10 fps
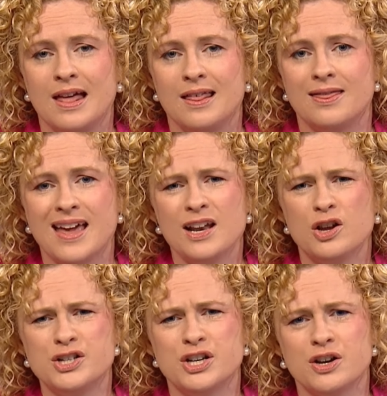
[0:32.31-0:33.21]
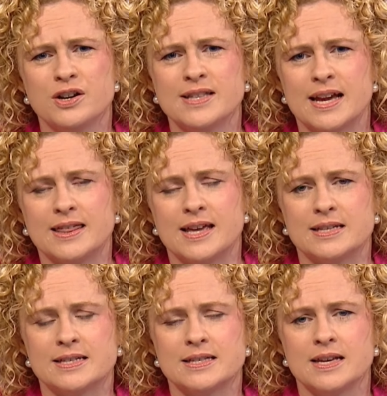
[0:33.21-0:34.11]
Their logic goes like
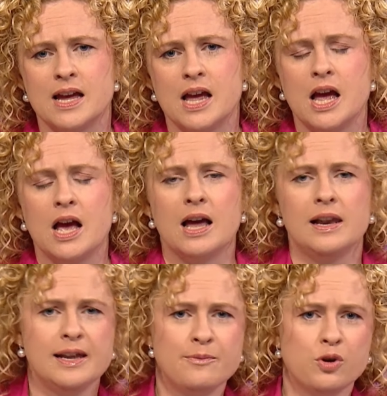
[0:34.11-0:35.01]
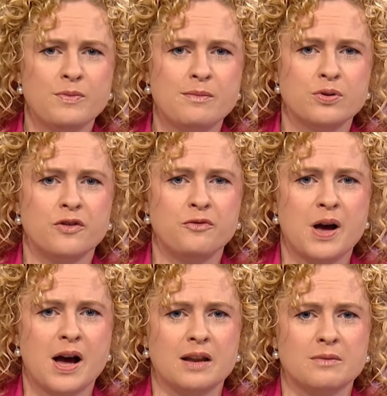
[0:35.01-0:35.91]
this. A Liberal Member of
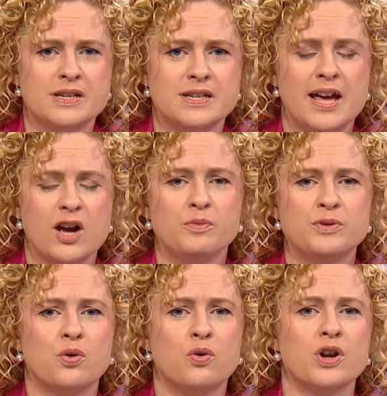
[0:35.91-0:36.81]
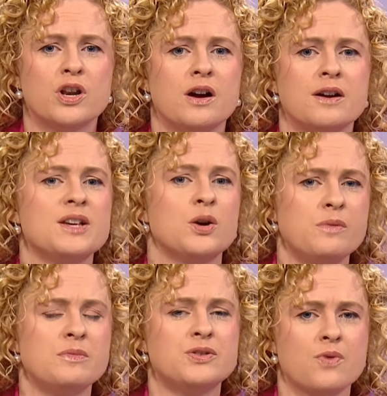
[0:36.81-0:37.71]
Parliament helped organise a
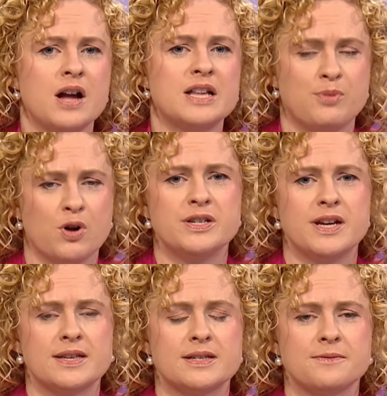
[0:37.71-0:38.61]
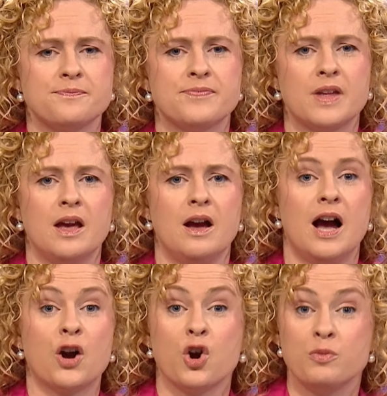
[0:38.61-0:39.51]
women's rights protest.
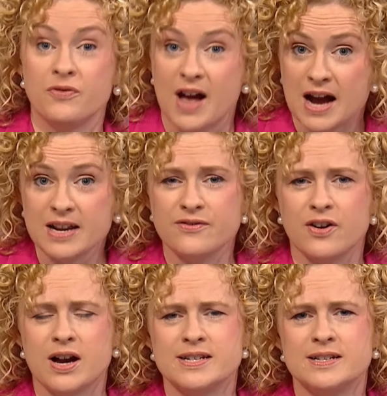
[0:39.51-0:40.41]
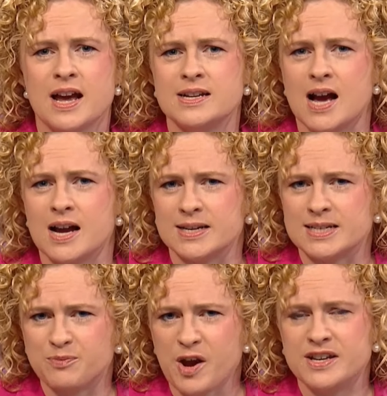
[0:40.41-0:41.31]
A group of uninvited and
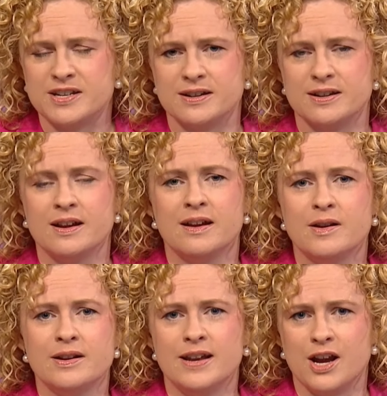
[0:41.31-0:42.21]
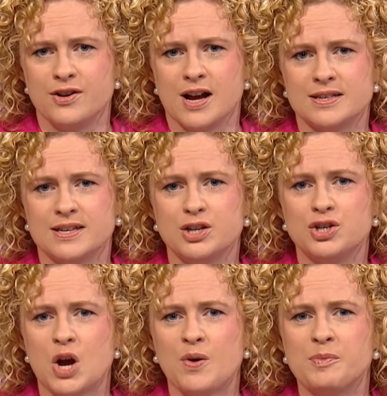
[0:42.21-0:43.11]
unexpected neo-Nazis
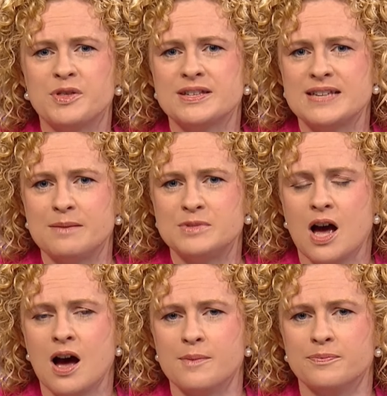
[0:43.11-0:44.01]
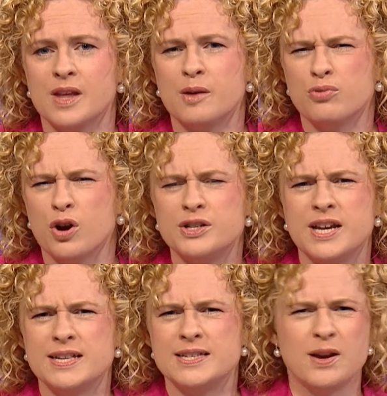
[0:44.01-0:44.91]
show up at the same time,
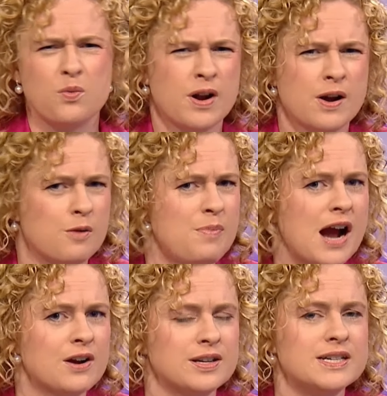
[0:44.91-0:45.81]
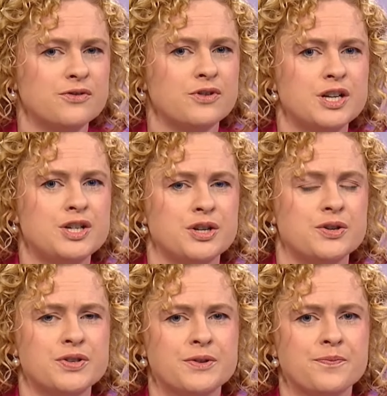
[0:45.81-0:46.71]
protesting what are apparently different issues.